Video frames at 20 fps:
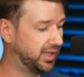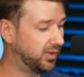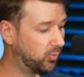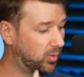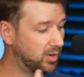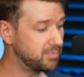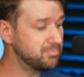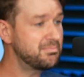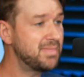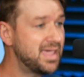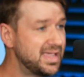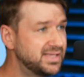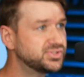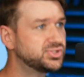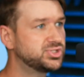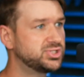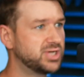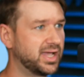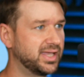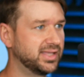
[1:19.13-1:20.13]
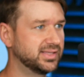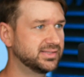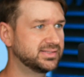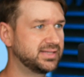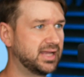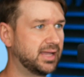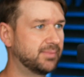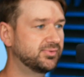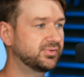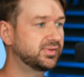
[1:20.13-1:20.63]
And what makes giant
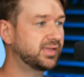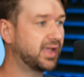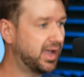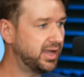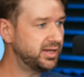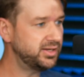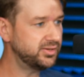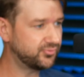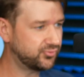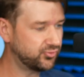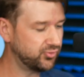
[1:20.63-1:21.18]
steps kind of